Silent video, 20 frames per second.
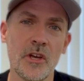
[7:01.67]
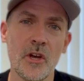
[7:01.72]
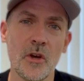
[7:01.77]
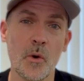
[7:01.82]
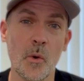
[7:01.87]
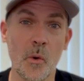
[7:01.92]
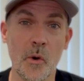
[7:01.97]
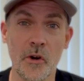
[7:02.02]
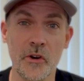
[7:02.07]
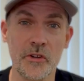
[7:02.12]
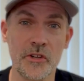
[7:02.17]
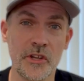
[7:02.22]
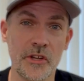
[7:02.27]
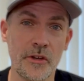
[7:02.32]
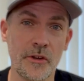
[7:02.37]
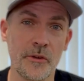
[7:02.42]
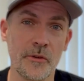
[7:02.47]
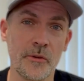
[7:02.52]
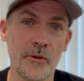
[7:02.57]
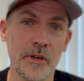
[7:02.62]
Or,
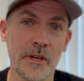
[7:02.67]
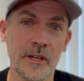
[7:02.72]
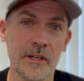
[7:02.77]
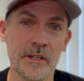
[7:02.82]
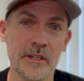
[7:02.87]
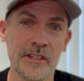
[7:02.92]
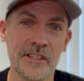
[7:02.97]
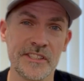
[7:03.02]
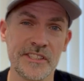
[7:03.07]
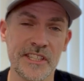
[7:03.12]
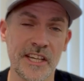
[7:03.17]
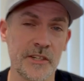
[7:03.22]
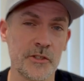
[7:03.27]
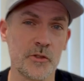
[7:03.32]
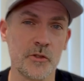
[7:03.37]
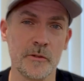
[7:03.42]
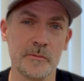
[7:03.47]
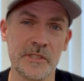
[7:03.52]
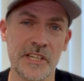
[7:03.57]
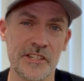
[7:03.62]
a
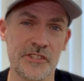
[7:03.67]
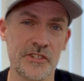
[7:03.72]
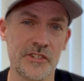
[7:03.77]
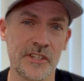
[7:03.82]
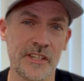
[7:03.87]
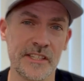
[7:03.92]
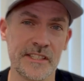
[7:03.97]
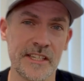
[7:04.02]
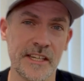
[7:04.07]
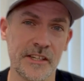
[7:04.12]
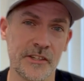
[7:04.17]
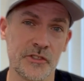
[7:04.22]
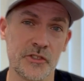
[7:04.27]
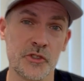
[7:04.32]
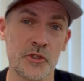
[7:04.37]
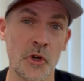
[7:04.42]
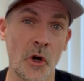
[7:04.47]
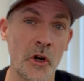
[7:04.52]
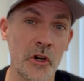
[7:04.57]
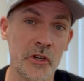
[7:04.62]
sexual obsession can take a
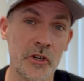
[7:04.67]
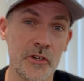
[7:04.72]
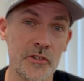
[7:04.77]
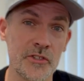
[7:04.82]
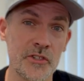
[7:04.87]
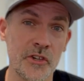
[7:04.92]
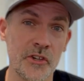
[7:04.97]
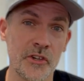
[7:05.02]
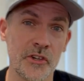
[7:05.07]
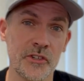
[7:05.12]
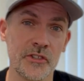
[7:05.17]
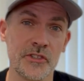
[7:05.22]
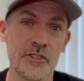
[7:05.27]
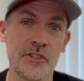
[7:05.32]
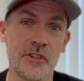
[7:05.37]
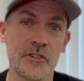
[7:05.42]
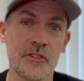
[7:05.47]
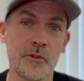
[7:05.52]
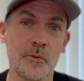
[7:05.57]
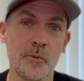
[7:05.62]
darker turn. You
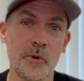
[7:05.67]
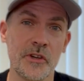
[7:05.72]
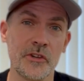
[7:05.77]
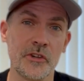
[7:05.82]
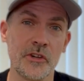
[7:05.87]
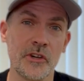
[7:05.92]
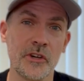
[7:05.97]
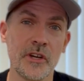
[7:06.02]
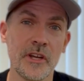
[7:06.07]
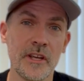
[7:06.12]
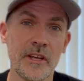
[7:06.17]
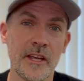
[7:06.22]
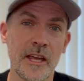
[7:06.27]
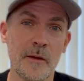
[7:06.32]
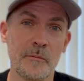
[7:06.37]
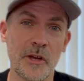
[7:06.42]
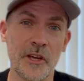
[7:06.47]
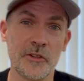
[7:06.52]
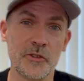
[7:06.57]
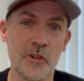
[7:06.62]
start to wonder,
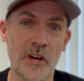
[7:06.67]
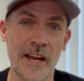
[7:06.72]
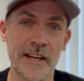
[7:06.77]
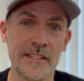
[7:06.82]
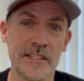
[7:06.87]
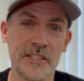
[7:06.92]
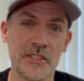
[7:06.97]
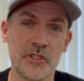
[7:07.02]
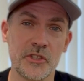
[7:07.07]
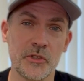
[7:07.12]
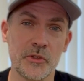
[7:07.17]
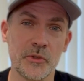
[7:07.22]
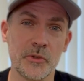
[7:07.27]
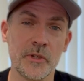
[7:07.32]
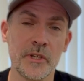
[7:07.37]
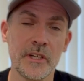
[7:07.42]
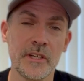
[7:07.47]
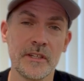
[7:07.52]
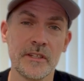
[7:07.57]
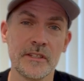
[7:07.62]
am I attracted to
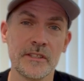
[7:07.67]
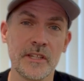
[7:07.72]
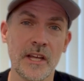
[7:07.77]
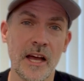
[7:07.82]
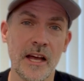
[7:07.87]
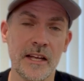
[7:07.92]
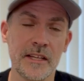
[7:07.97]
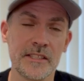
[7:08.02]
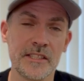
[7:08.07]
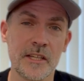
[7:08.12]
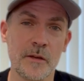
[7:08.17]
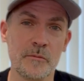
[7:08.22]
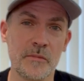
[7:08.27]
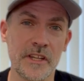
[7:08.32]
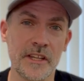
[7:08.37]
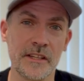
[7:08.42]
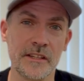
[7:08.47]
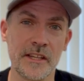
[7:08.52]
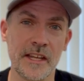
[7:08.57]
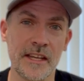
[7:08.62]

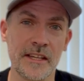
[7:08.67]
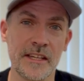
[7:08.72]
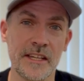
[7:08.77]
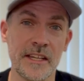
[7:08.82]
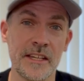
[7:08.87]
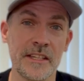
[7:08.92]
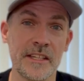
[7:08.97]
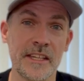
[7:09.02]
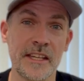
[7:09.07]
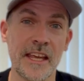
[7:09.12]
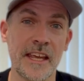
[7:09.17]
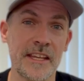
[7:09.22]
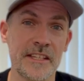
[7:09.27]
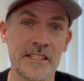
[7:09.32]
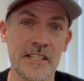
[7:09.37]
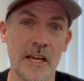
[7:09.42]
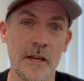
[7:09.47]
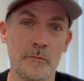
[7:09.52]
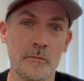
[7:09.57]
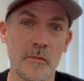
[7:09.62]
something that
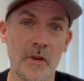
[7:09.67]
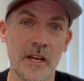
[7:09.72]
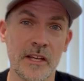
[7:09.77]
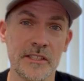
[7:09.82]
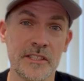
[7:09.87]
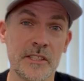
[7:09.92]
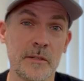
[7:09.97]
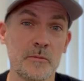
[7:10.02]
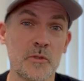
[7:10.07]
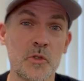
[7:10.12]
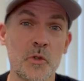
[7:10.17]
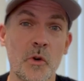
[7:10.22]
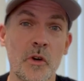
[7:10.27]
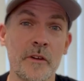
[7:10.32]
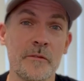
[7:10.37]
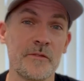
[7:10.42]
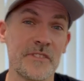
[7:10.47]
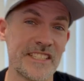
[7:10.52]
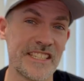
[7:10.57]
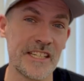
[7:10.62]
indicates I'm some sort
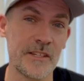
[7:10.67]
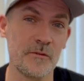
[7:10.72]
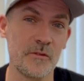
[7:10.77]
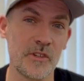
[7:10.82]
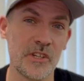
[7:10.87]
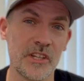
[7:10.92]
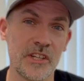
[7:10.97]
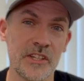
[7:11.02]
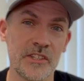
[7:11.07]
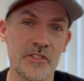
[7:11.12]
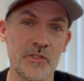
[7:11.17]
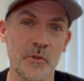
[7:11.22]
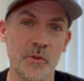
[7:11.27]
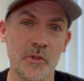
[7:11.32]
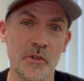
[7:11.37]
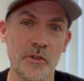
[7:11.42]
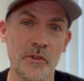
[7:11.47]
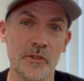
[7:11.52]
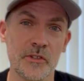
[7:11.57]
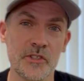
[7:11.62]
of deviant
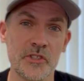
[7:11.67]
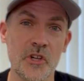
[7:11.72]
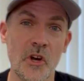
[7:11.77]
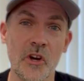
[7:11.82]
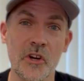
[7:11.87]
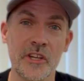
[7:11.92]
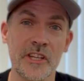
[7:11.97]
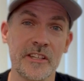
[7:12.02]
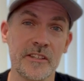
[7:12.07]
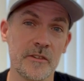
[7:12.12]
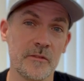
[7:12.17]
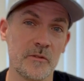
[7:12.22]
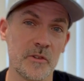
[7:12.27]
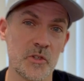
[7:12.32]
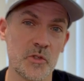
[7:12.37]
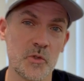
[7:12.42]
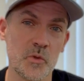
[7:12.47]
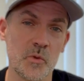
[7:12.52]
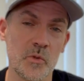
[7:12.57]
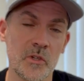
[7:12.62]
or dark
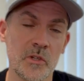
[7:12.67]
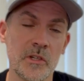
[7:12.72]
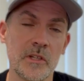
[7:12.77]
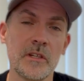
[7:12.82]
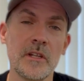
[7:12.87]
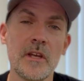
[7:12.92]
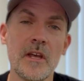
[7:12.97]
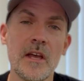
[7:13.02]
individual?